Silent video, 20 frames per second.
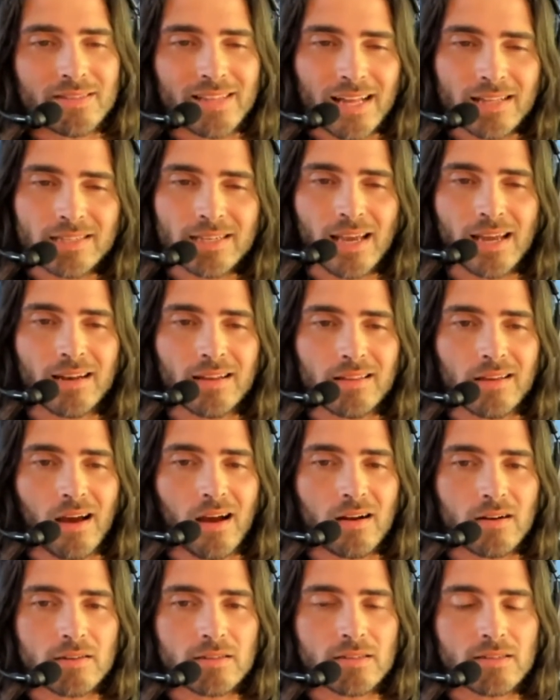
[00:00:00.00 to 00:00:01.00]
That's kind of the
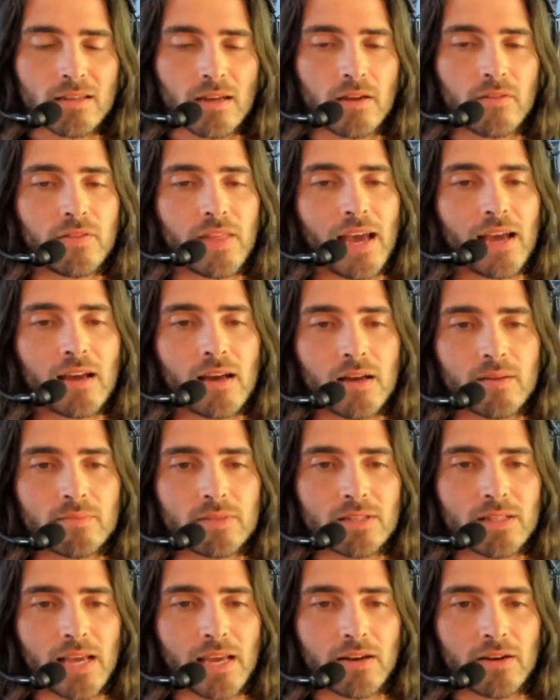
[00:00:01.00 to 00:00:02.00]
hard stuff. That
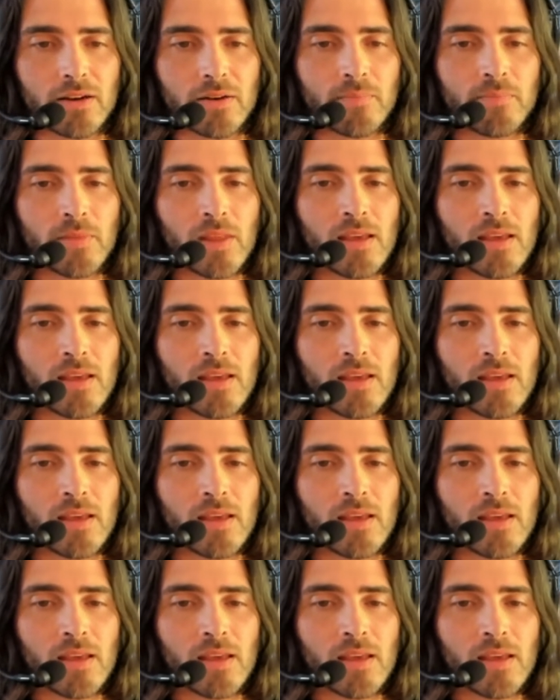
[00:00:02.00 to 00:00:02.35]
comes later.